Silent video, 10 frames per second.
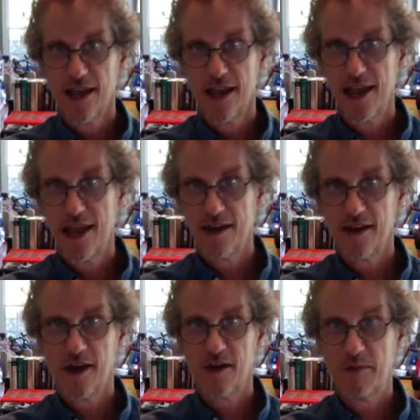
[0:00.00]
And
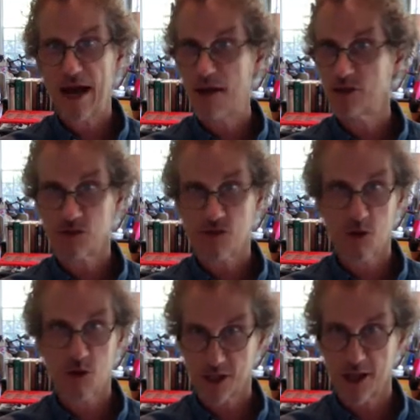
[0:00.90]
I was, of
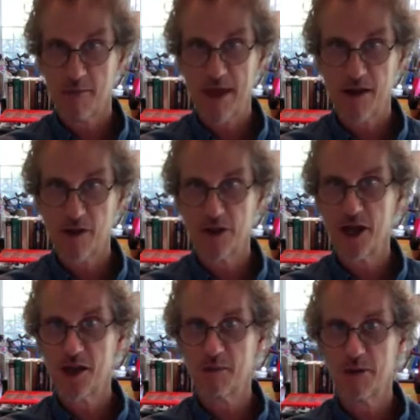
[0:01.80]
course, the low man on the
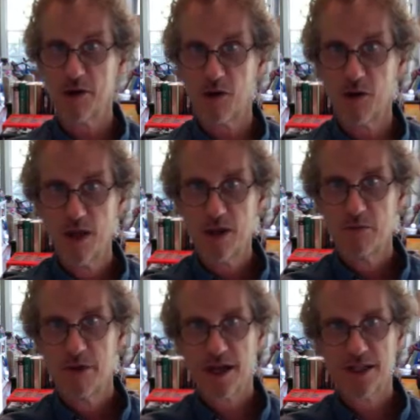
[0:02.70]
totem pole.
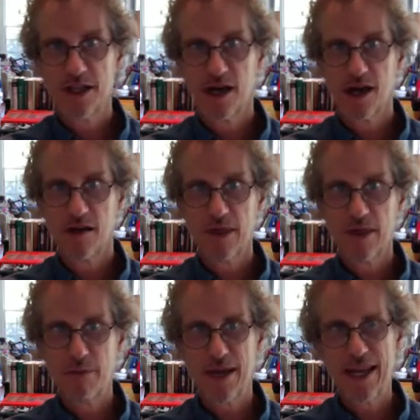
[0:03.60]
But
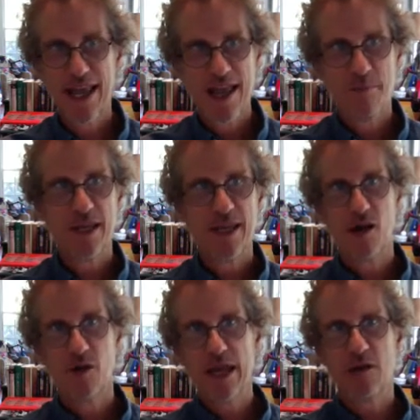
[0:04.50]

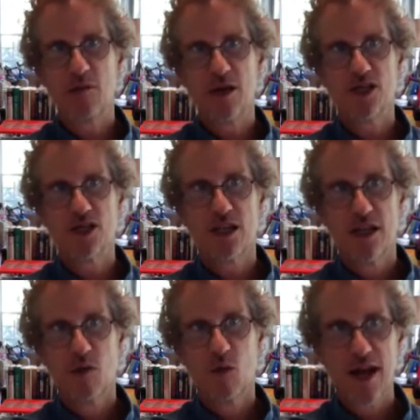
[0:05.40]
it was
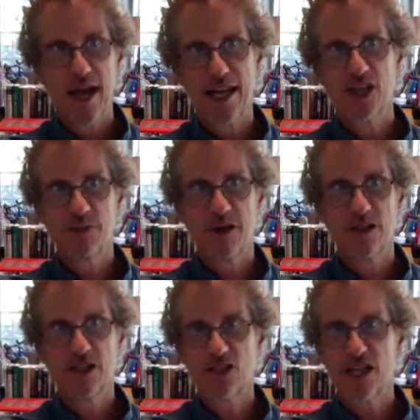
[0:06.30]
what I
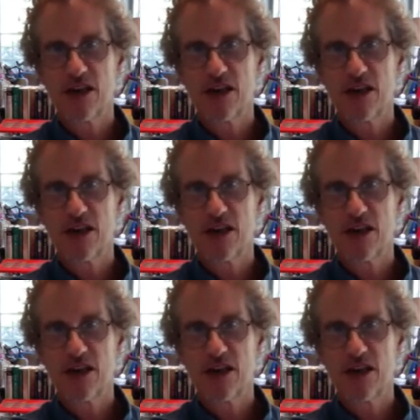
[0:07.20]
experienced at St.